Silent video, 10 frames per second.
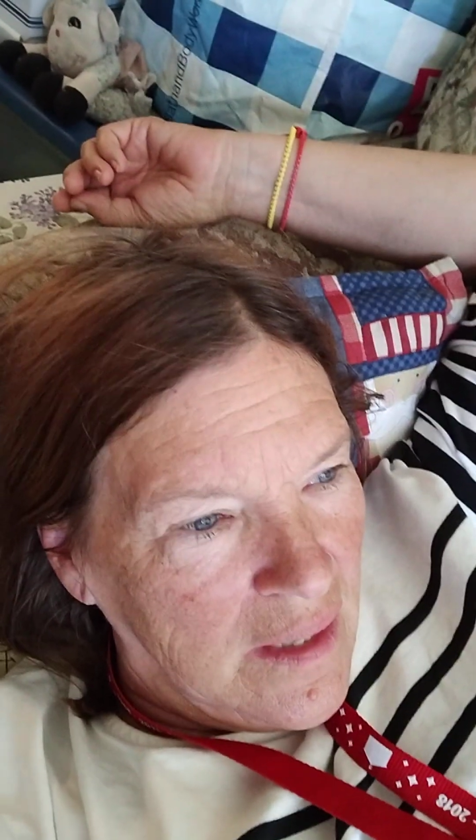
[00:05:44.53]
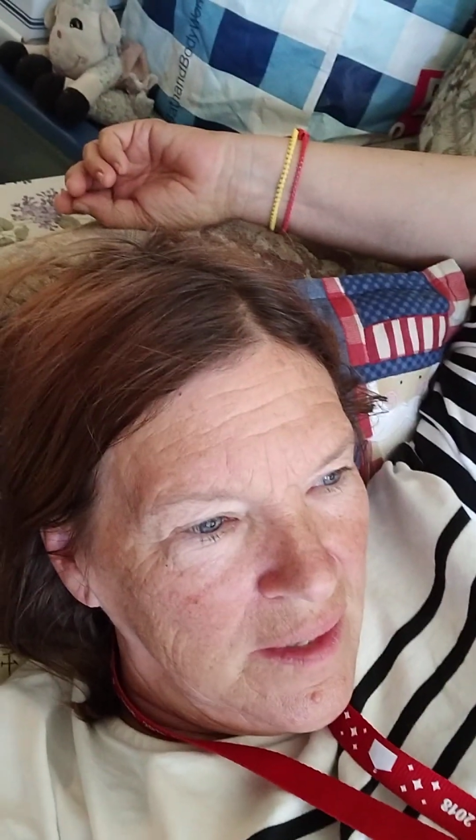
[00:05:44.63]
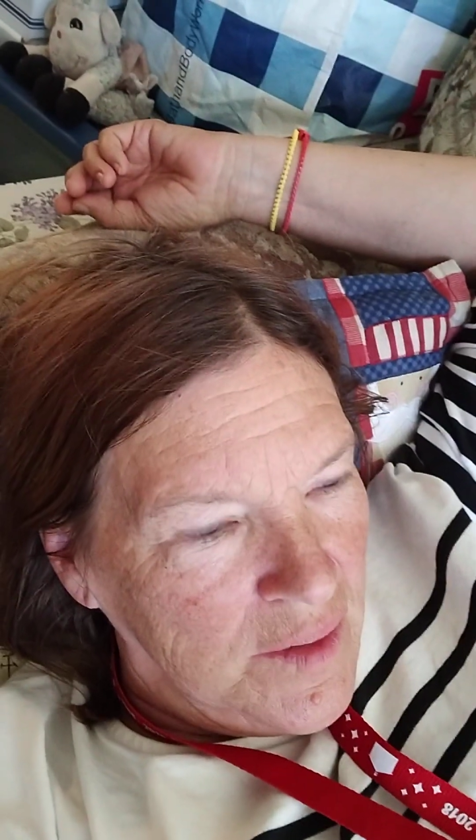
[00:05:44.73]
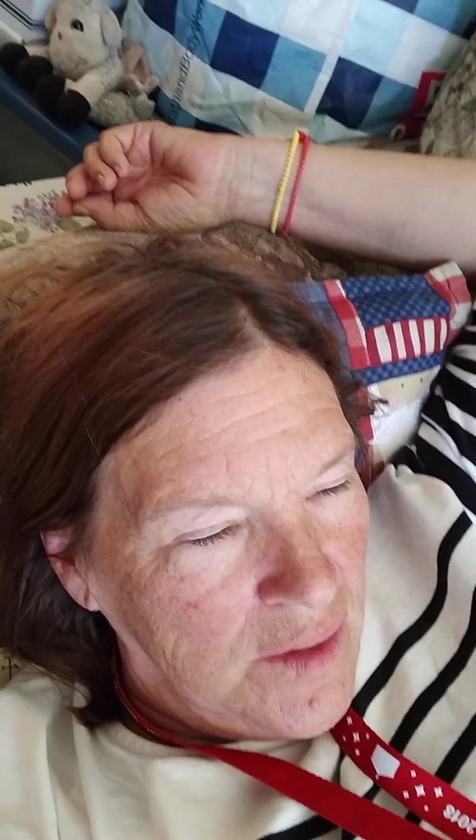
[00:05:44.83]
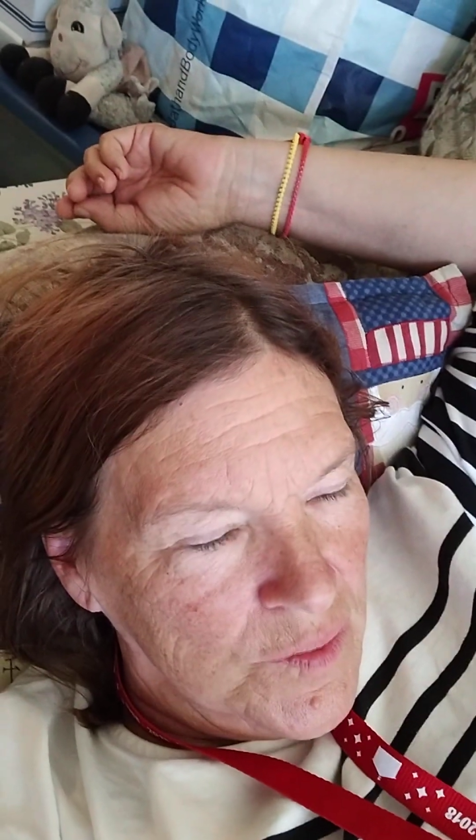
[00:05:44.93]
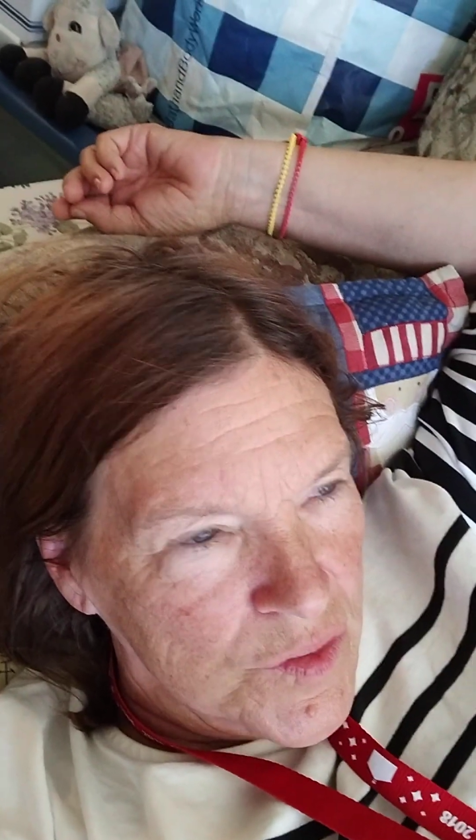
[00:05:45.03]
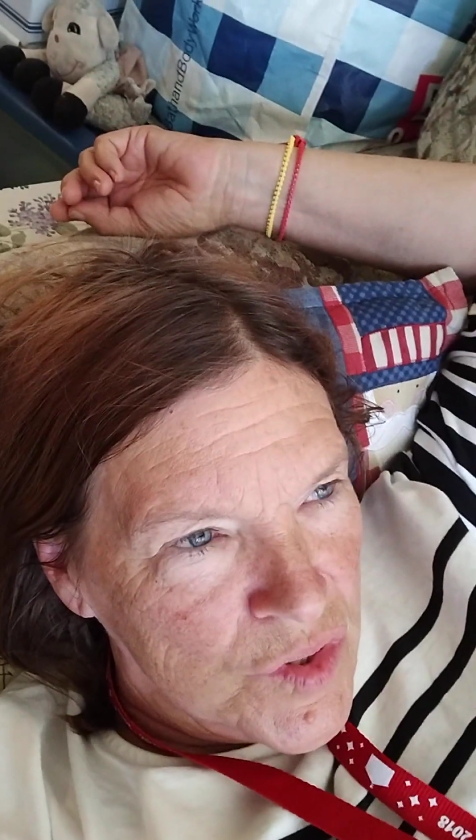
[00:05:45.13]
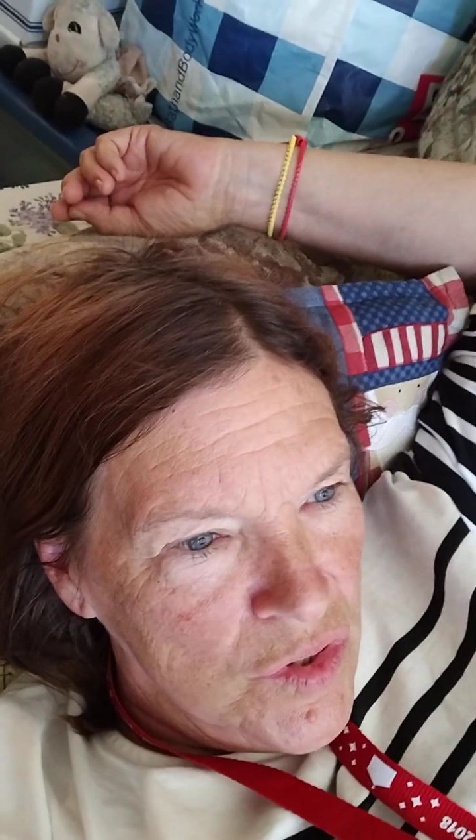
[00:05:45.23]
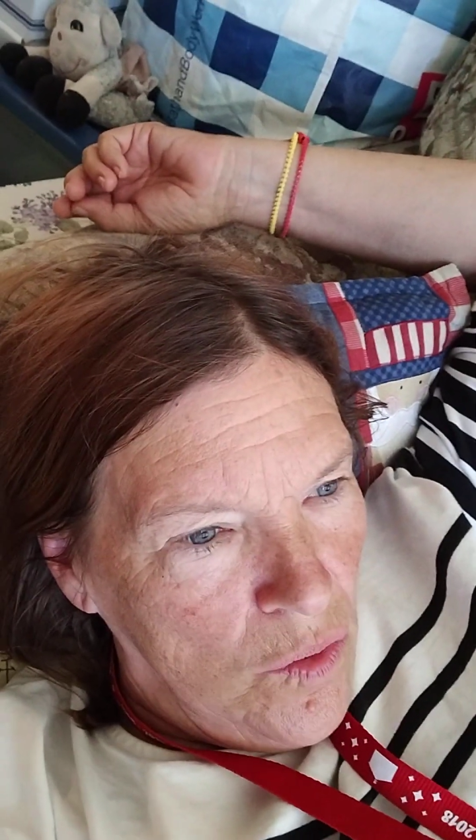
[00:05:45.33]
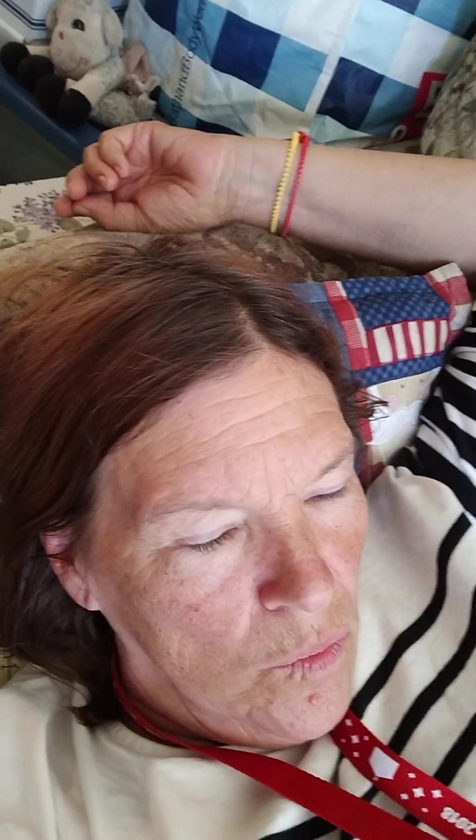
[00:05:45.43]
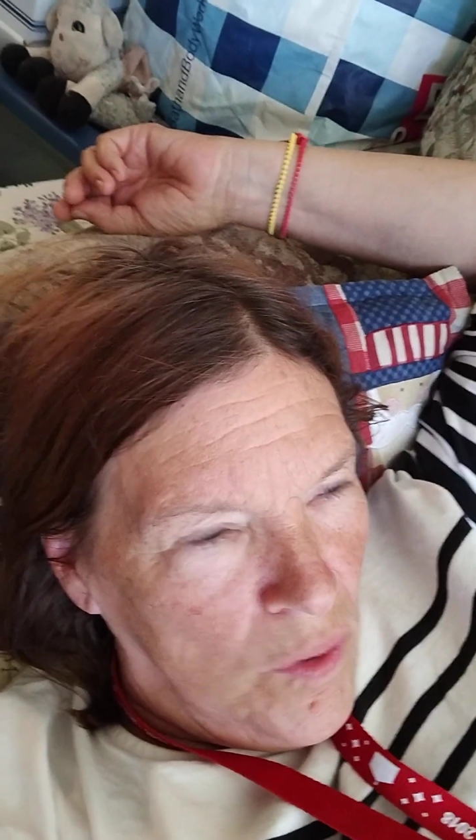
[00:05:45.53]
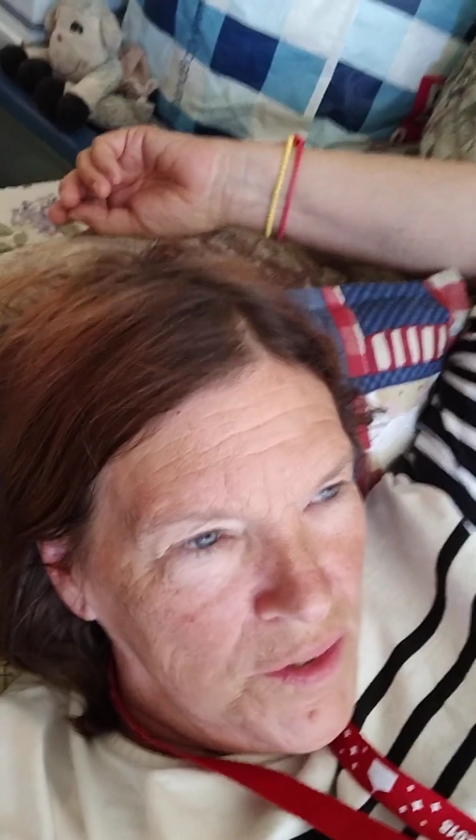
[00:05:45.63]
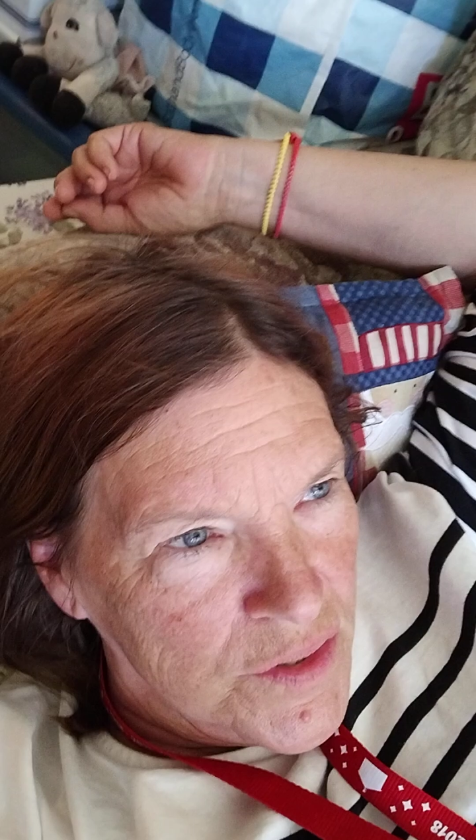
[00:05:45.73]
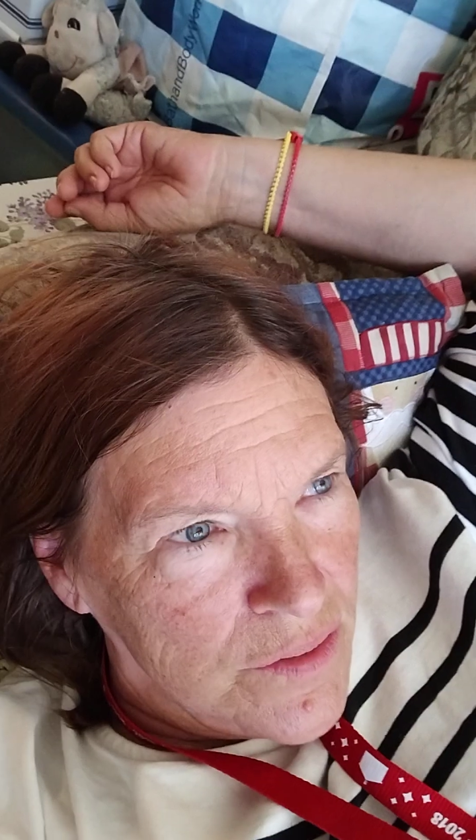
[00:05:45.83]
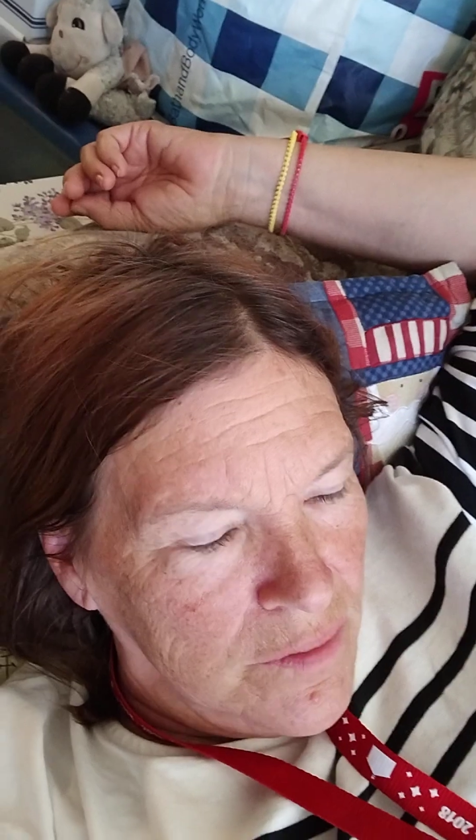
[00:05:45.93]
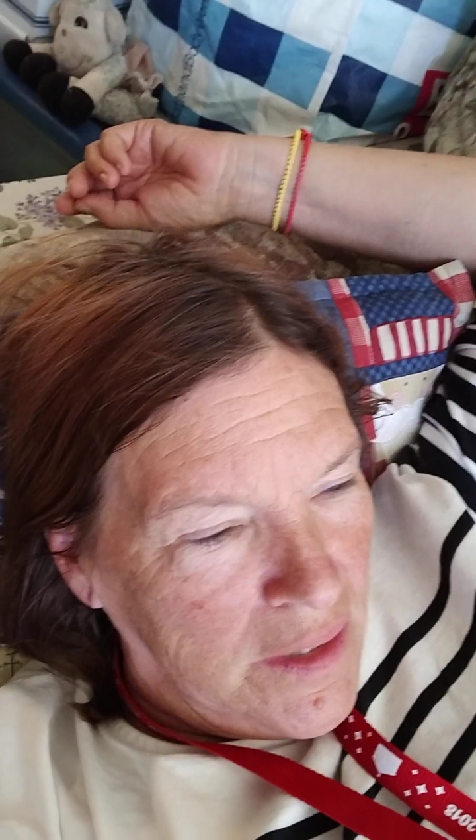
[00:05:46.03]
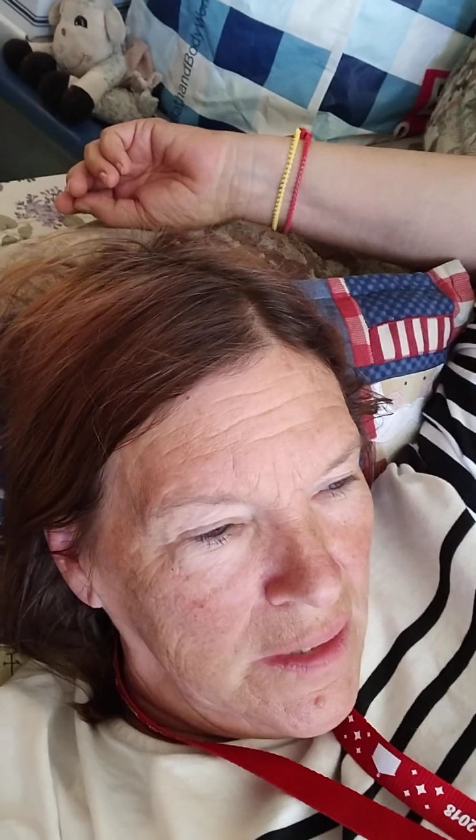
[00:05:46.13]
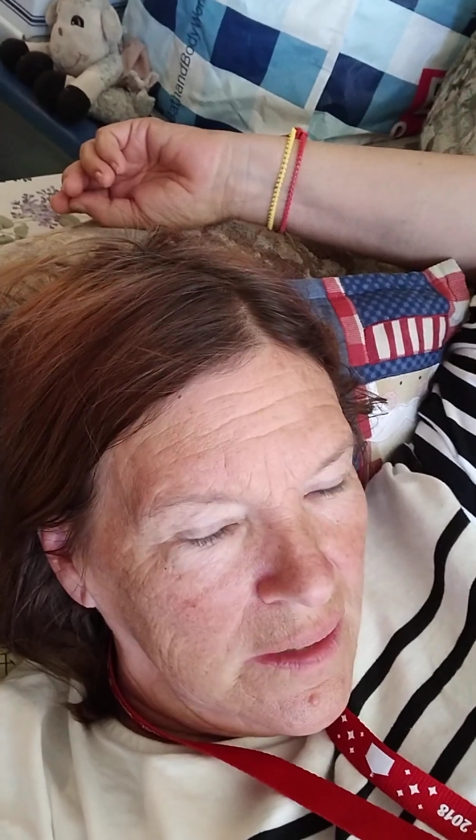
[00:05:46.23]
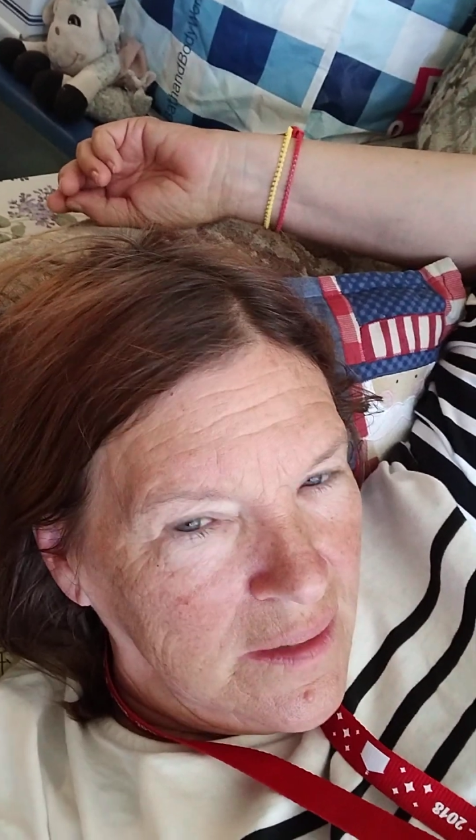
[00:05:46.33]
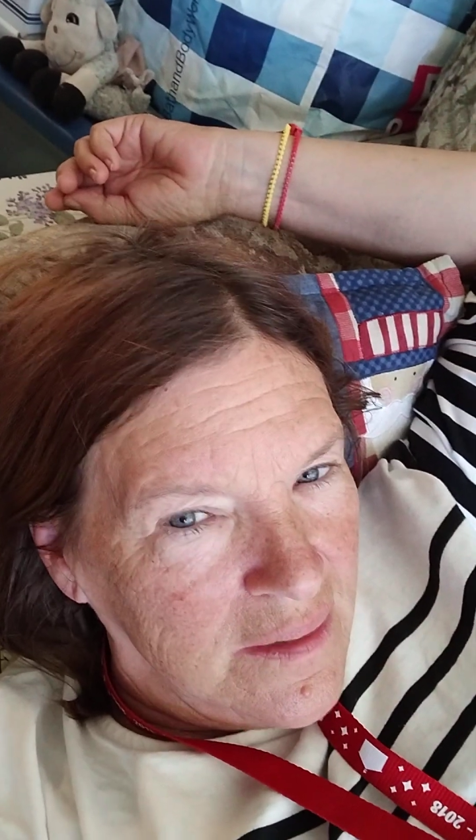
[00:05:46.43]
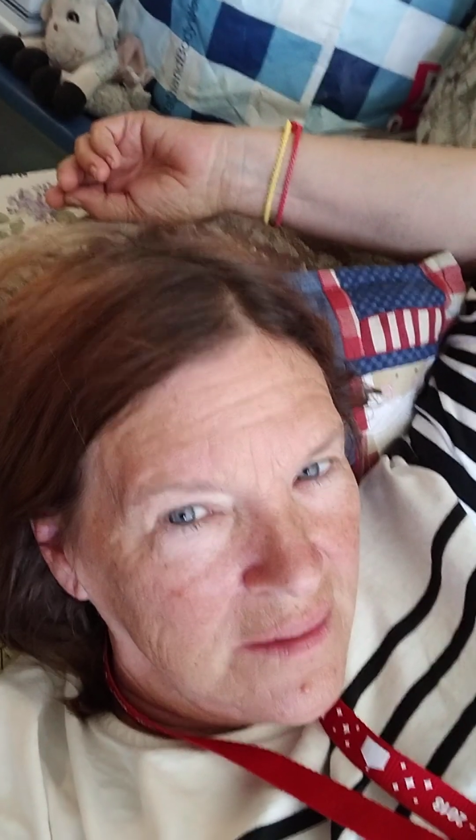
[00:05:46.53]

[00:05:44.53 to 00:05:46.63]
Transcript: It's no wonder, right?